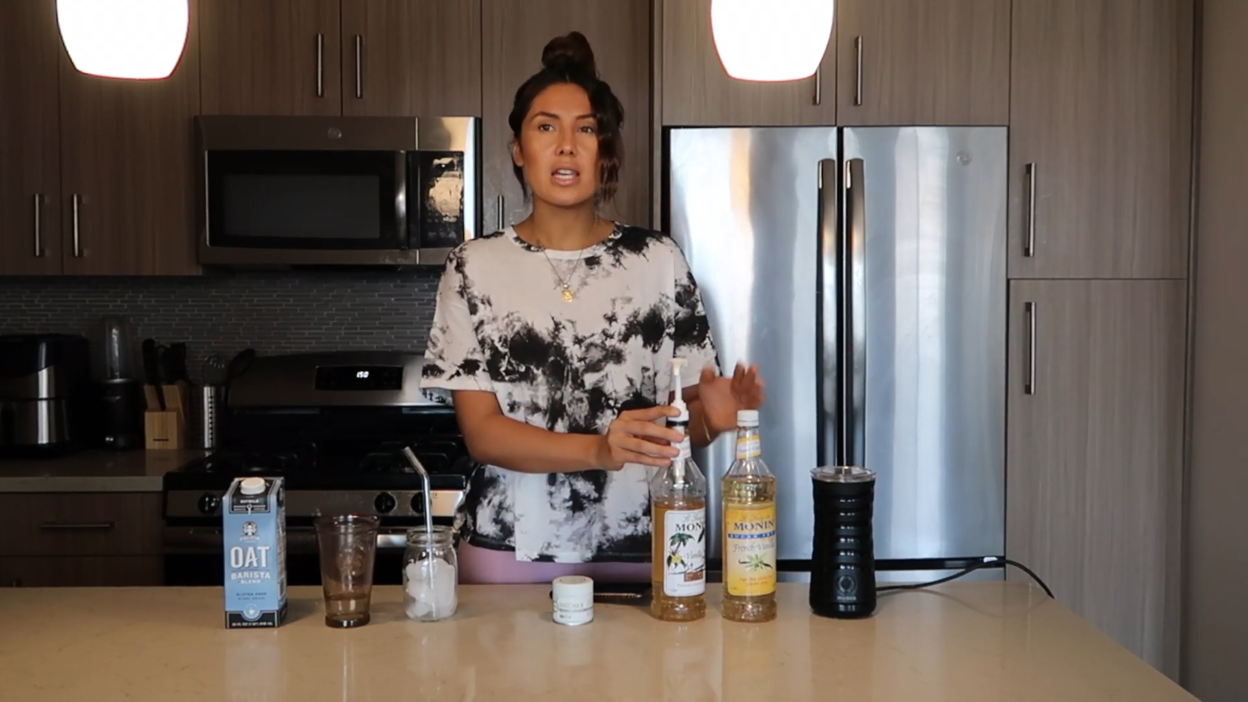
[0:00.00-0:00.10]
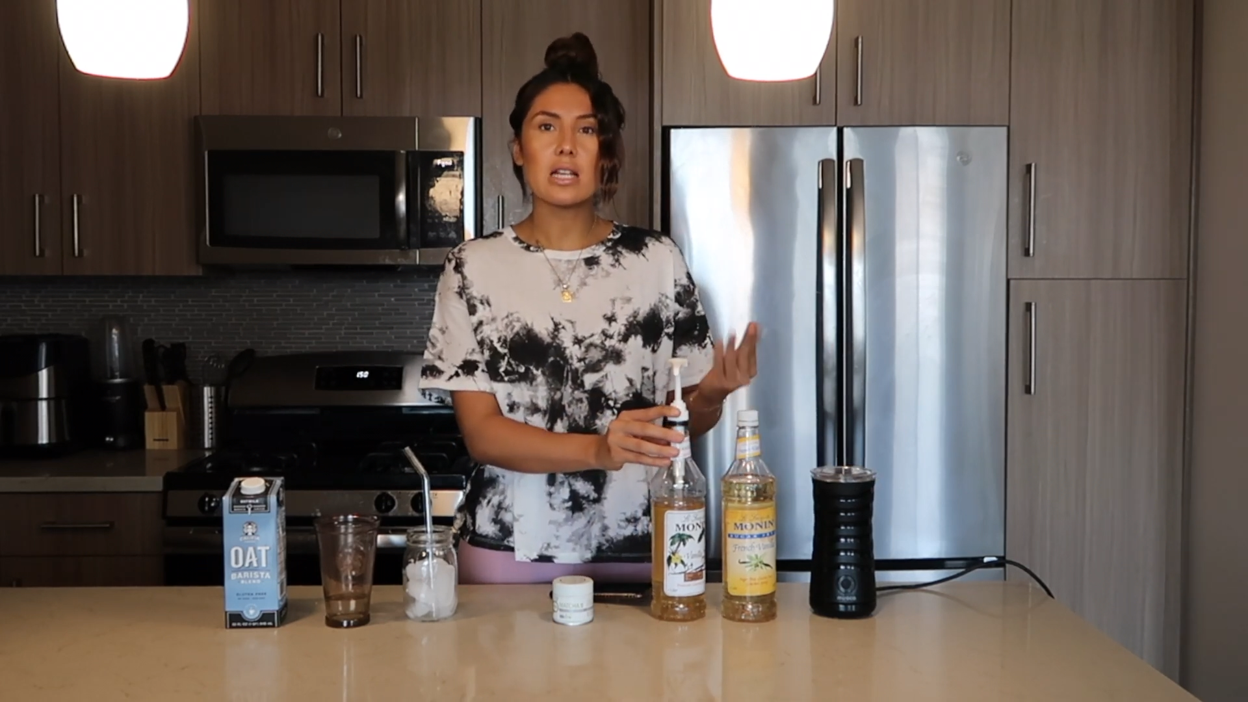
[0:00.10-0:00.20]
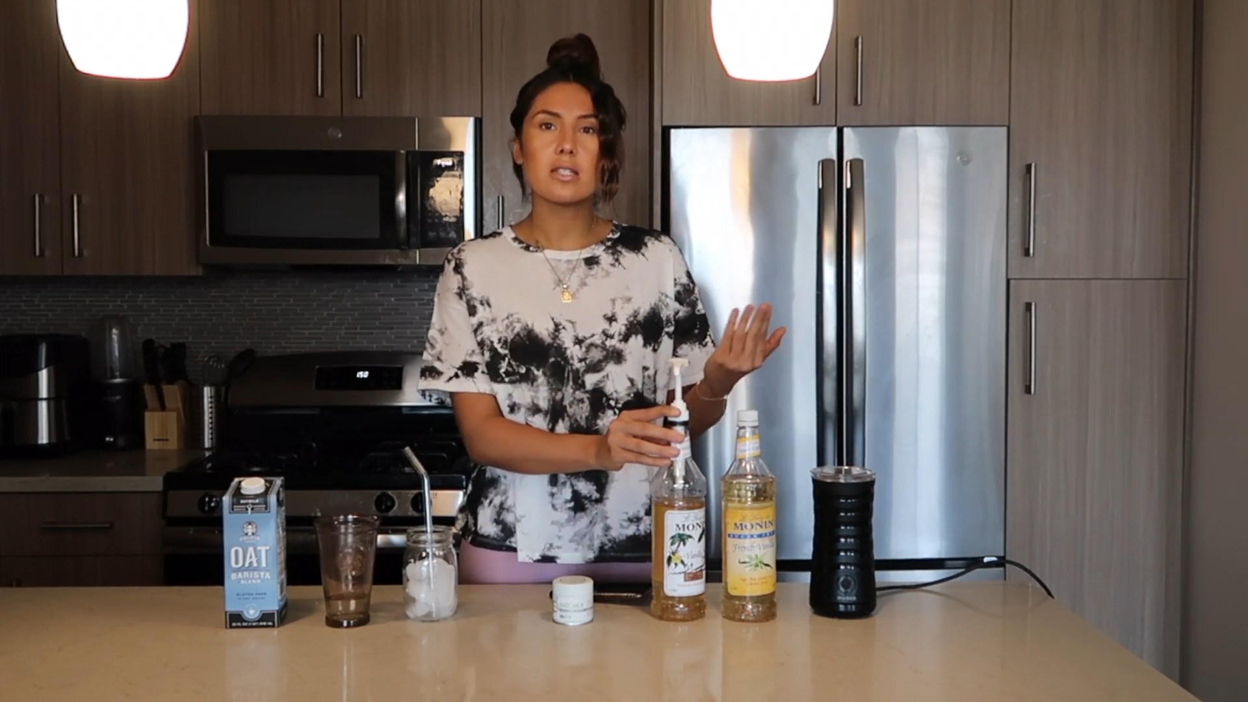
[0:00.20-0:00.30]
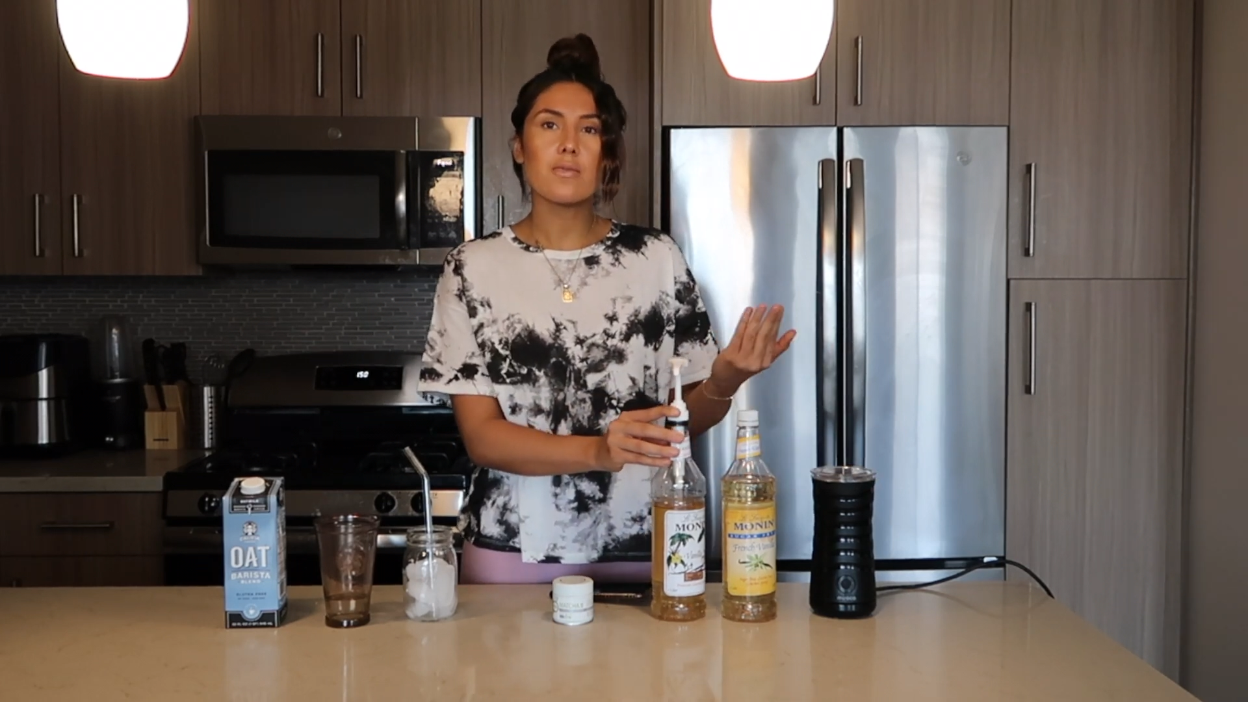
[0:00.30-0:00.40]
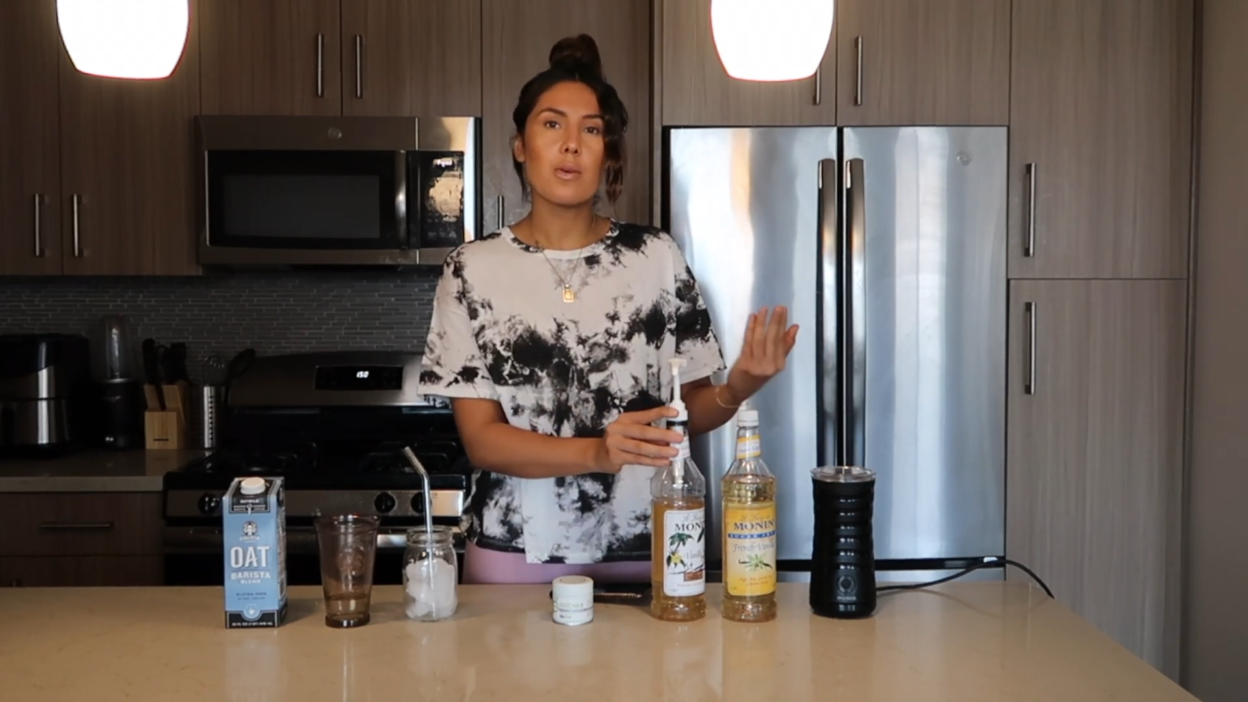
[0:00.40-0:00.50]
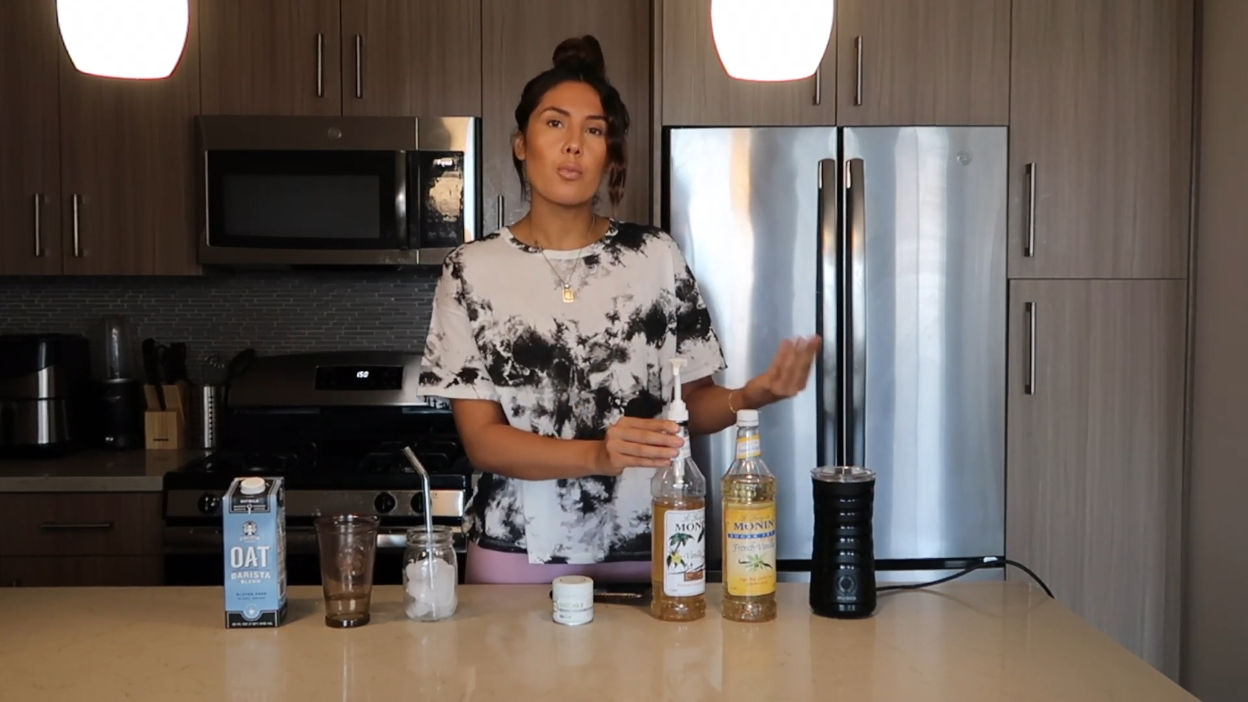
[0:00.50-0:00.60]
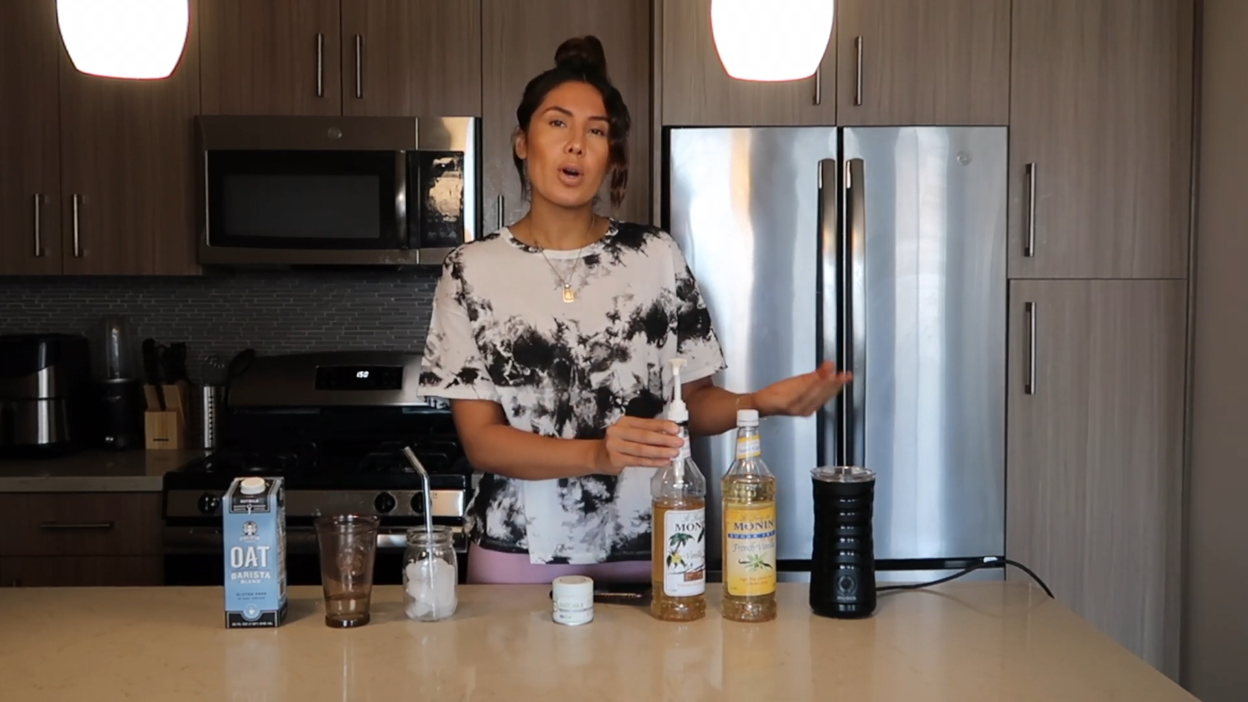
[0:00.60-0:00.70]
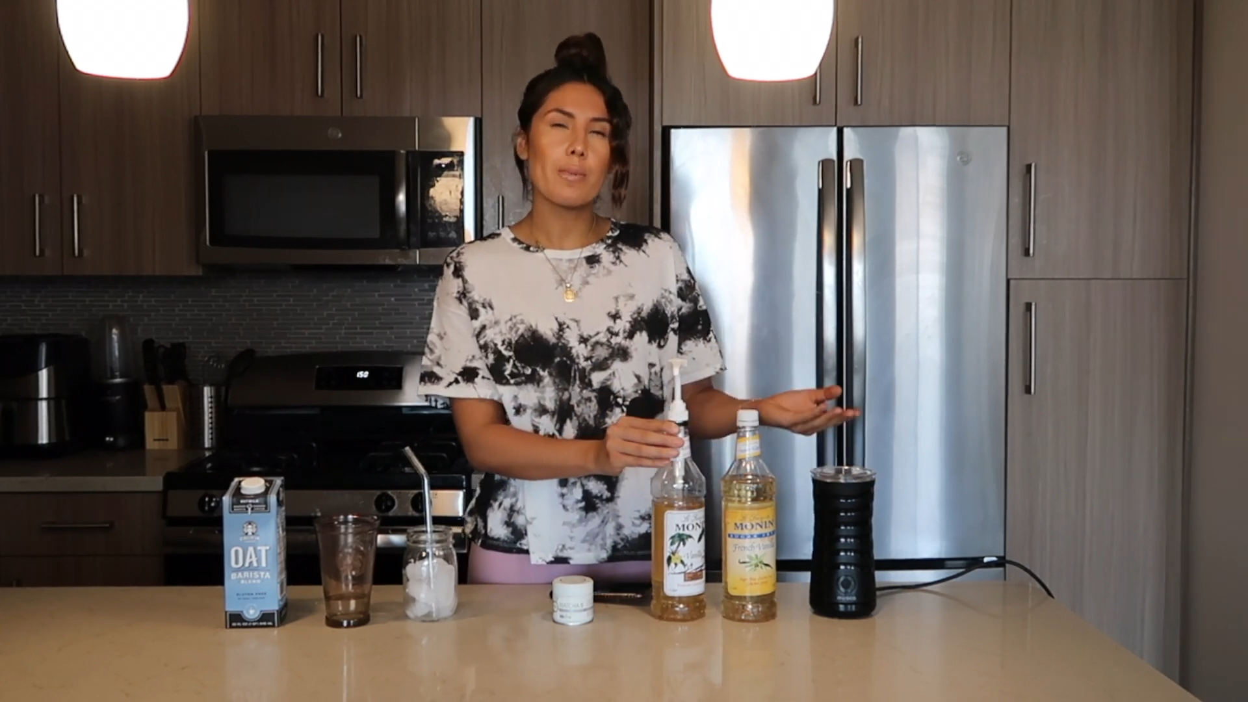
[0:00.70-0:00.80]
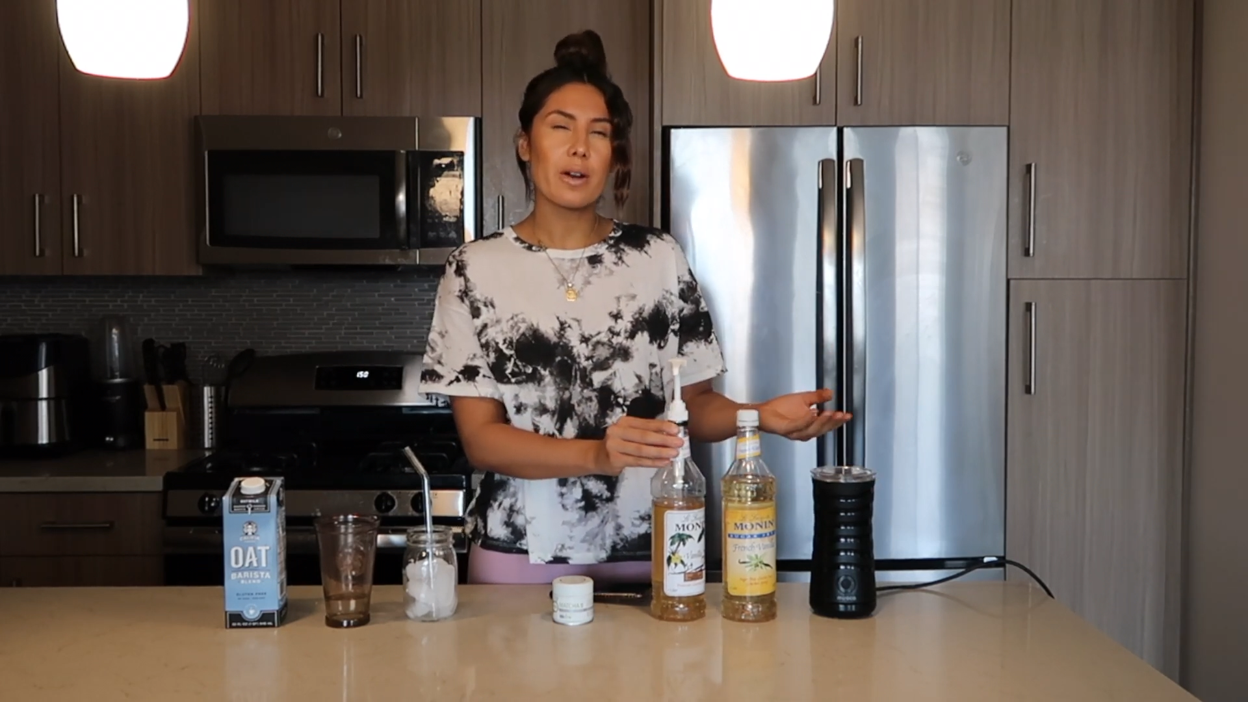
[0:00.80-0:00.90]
taste of them way